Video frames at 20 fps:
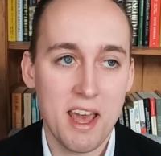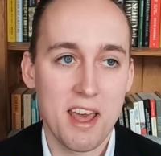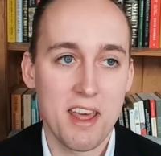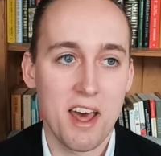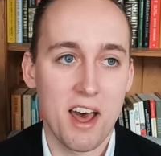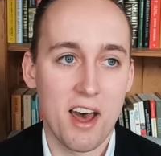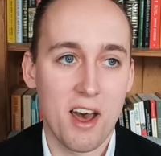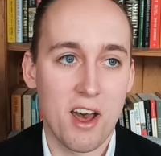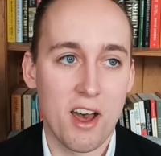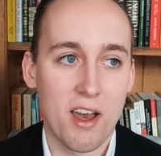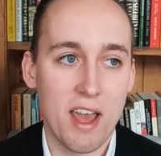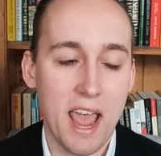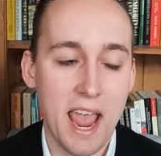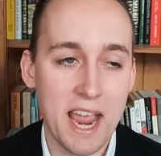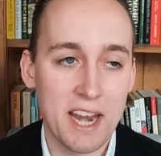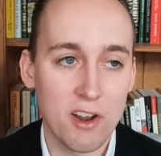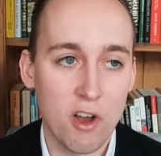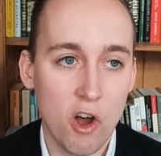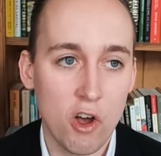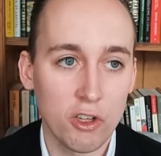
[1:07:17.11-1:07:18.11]
Uh,
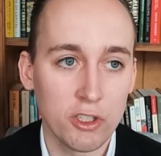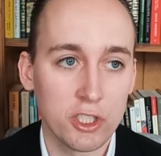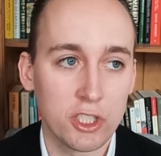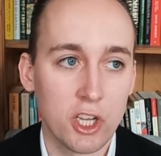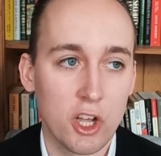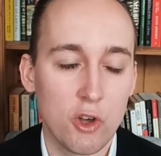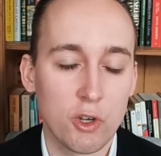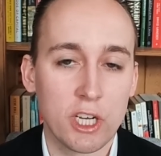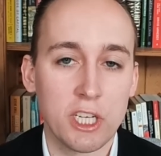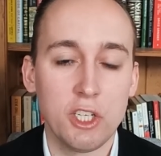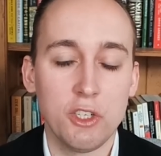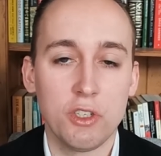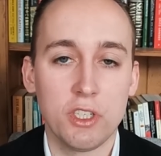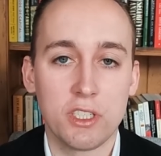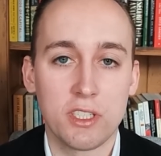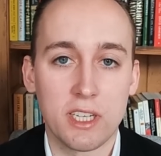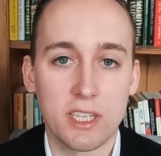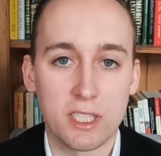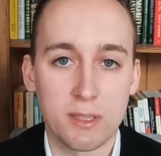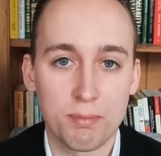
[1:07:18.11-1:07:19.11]
and also, can you
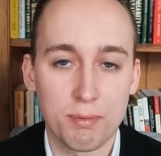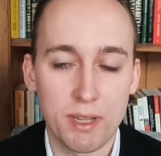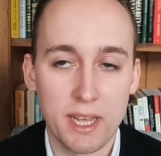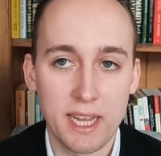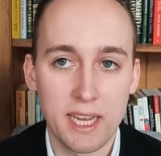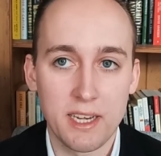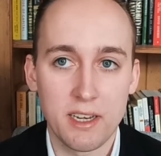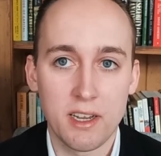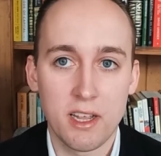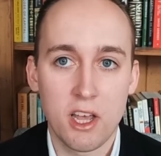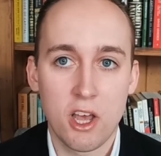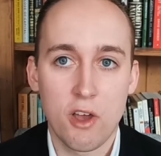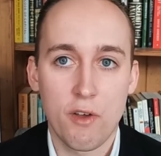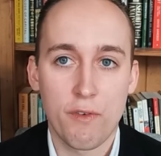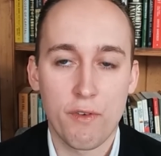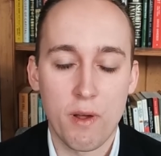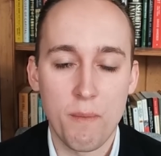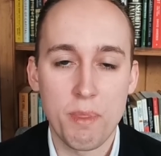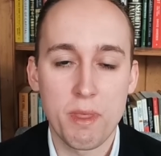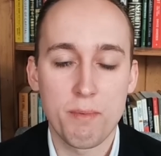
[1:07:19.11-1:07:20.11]
just explain
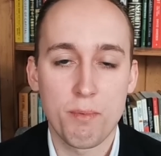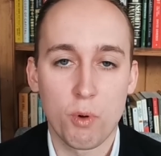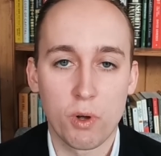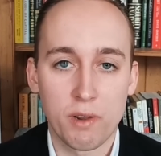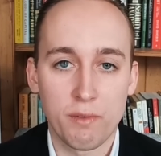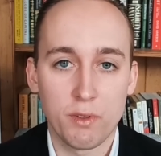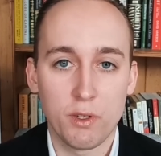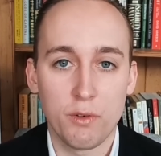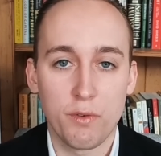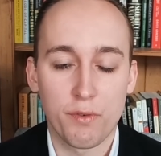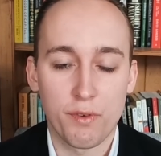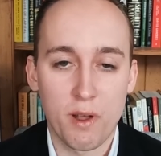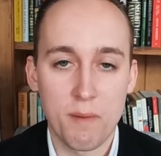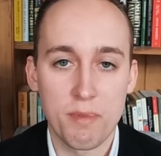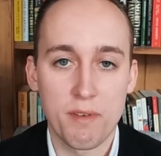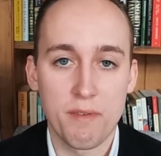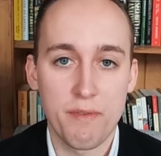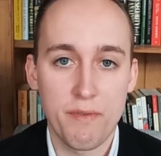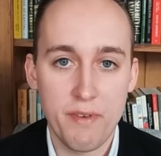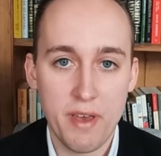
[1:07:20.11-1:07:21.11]
from the point of view from
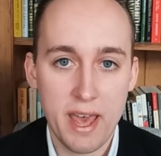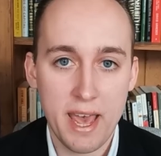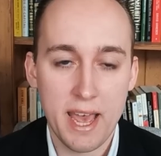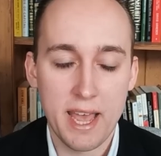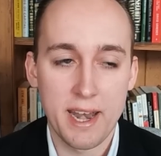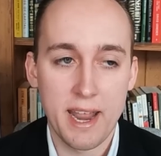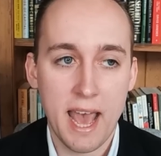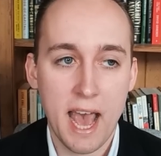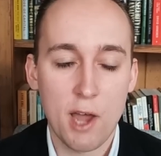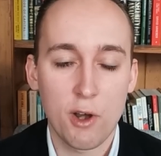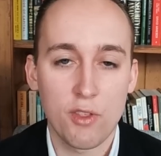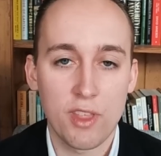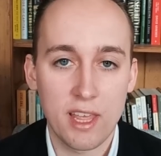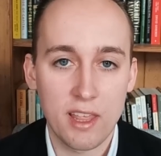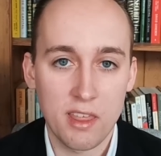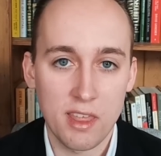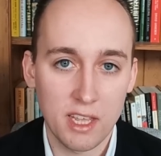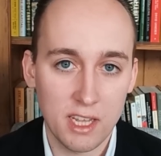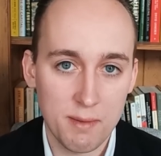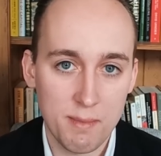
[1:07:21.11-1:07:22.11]
the Fed, how do they
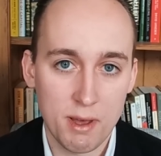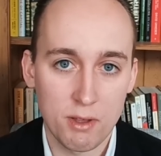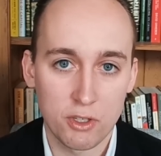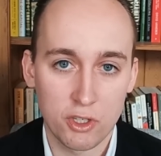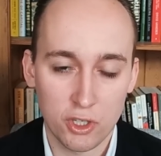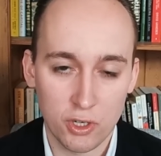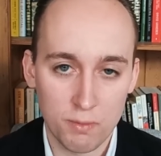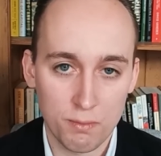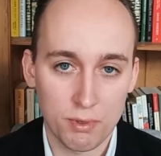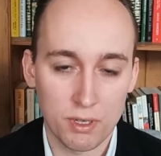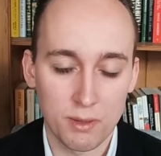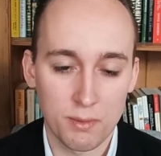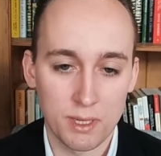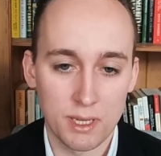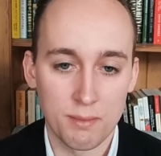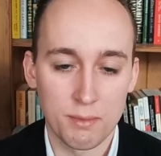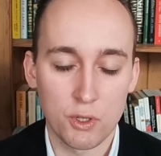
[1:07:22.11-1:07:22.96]
think about term premium?